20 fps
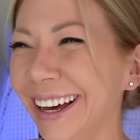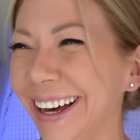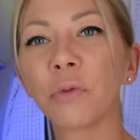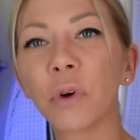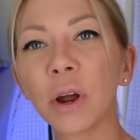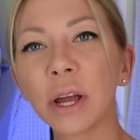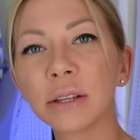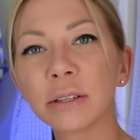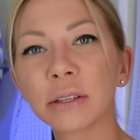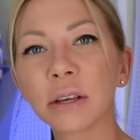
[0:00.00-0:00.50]

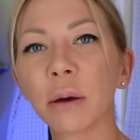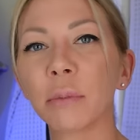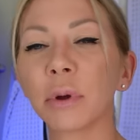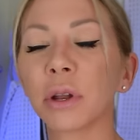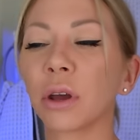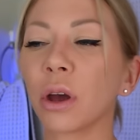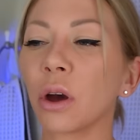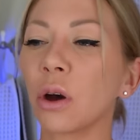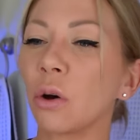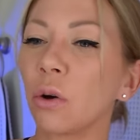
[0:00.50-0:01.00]
friends come
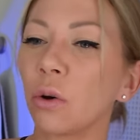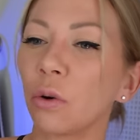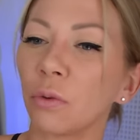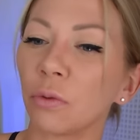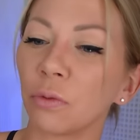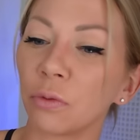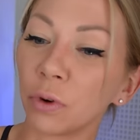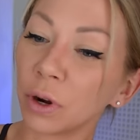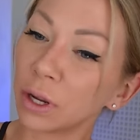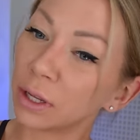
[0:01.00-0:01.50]
and go,
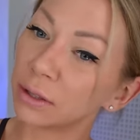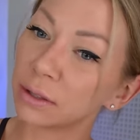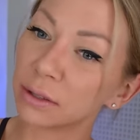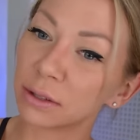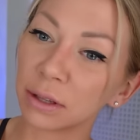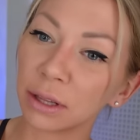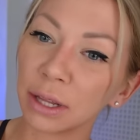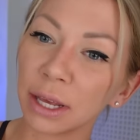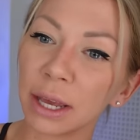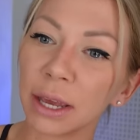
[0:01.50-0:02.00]

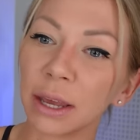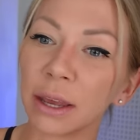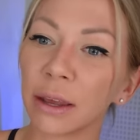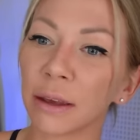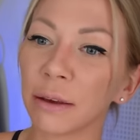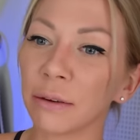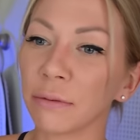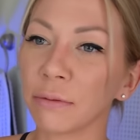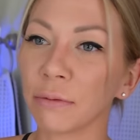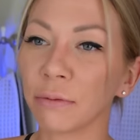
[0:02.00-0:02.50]
friends
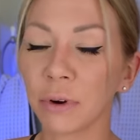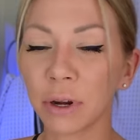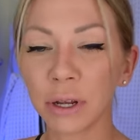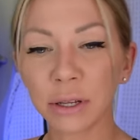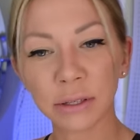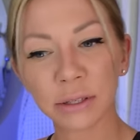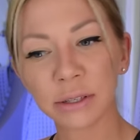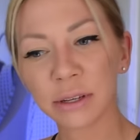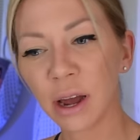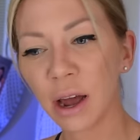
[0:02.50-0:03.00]
leave,
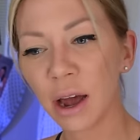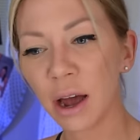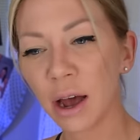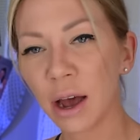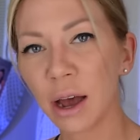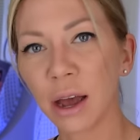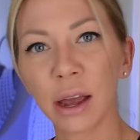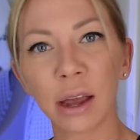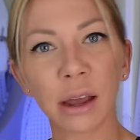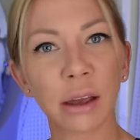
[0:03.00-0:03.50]
friends
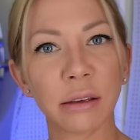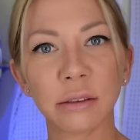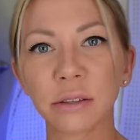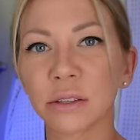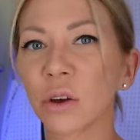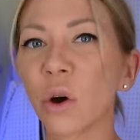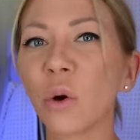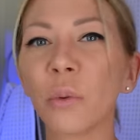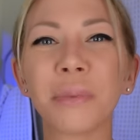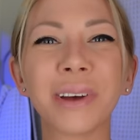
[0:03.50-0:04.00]
die,
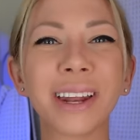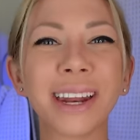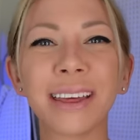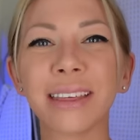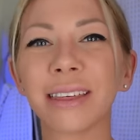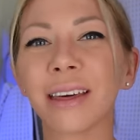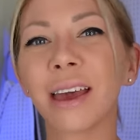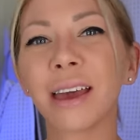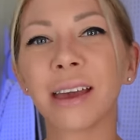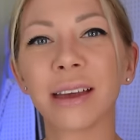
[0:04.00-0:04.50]
so many
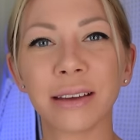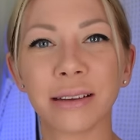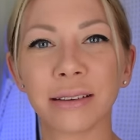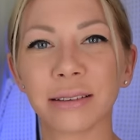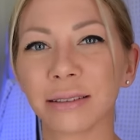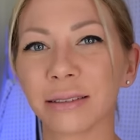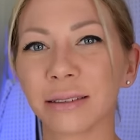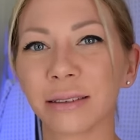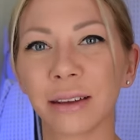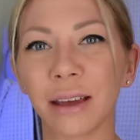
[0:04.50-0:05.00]

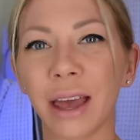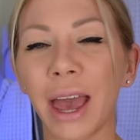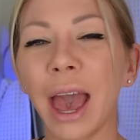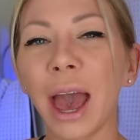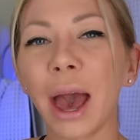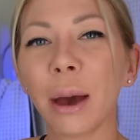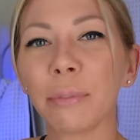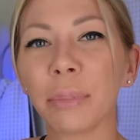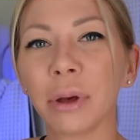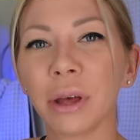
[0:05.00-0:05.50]
things
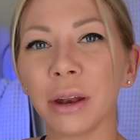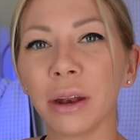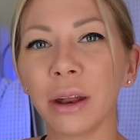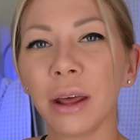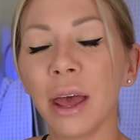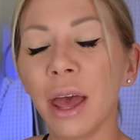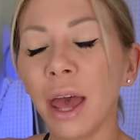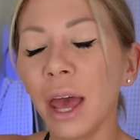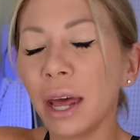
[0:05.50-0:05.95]
happen.